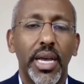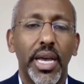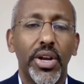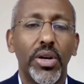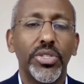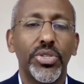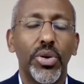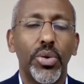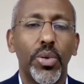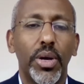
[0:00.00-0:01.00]
and
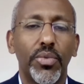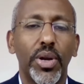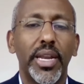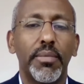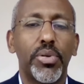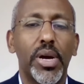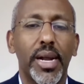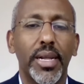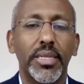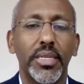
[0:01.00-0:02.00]
also related
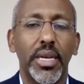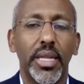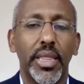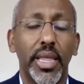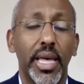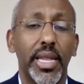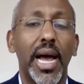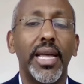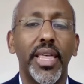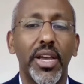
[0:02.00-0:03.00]
products that
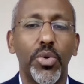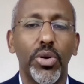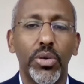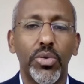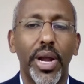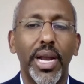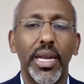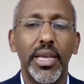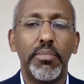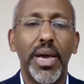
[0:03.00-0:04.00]
I think will
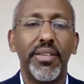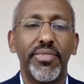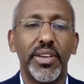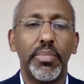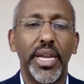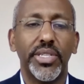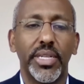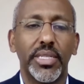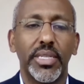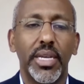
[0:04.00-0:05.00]
greatly benefit
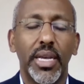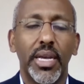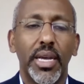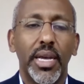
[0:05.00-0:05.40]
patients,